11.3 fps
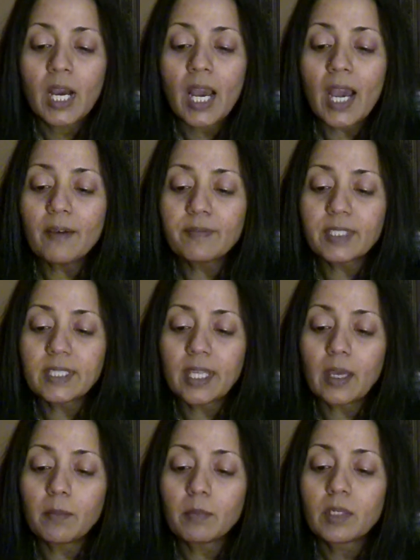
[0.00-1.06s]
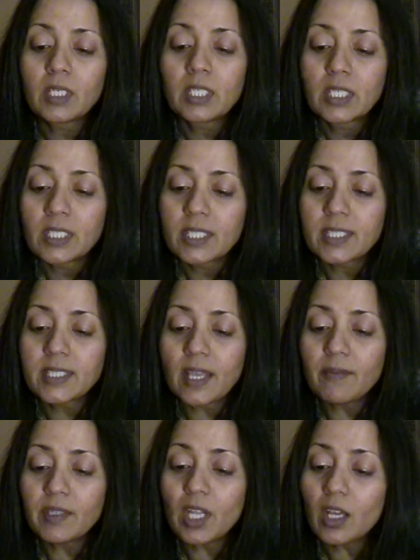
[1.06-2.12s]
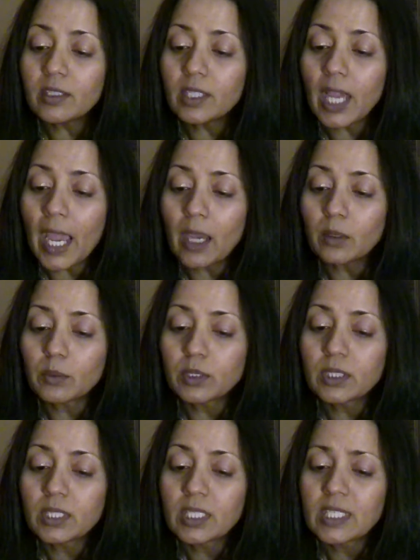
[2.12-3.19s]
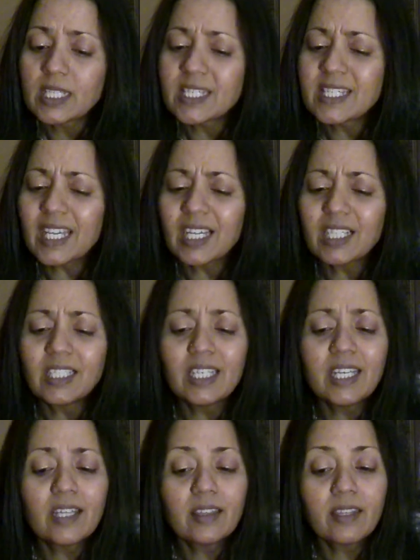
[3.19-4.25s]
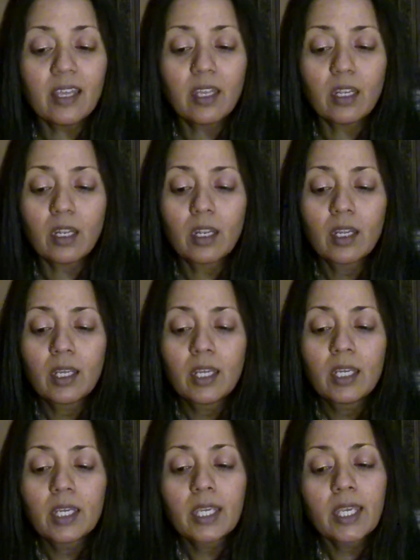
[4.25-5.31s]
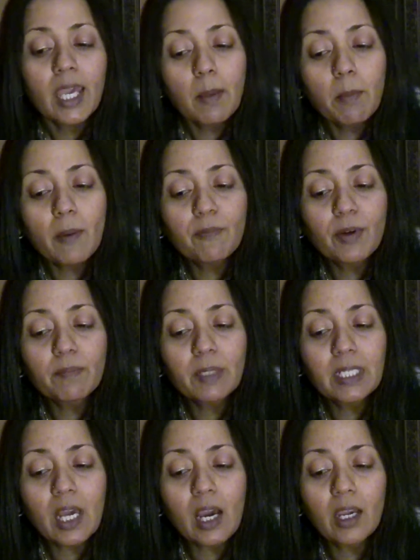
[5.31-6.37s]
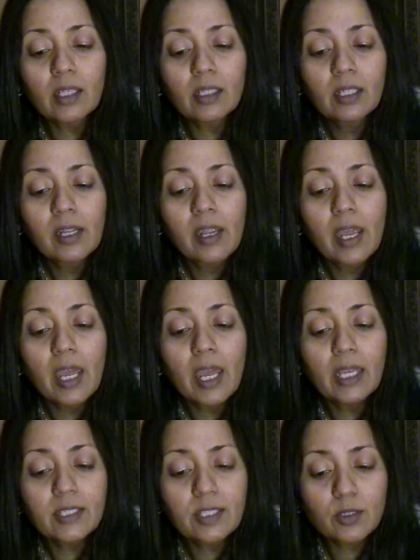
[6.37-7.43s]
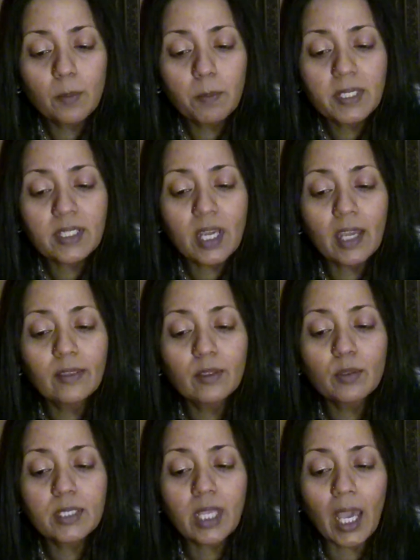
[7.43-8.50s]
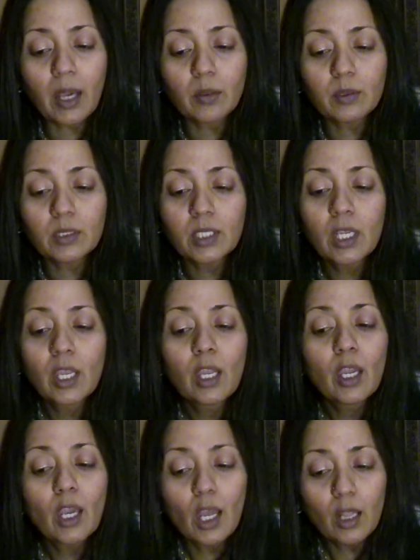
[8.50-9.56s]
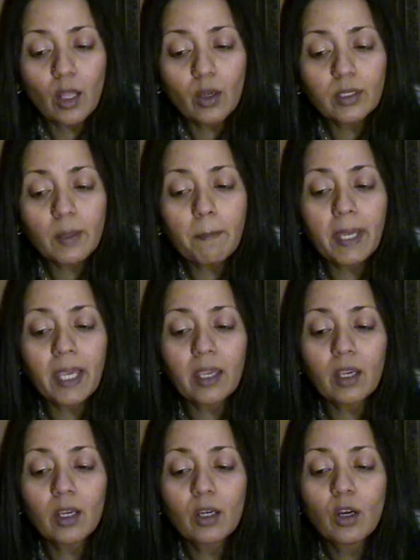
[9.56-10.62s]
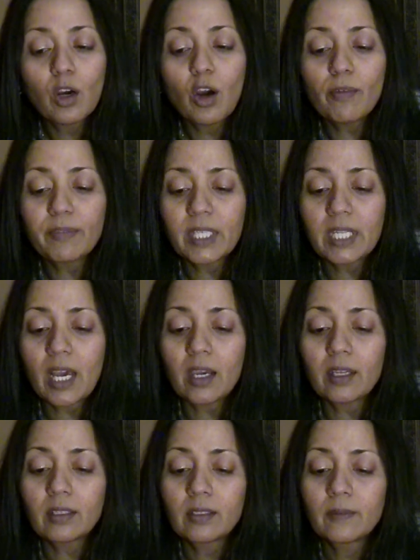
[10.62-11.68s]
After them, 7 other cows, sickly and thin, came up from the Nile and stood beside those cows along the bank of the Nile.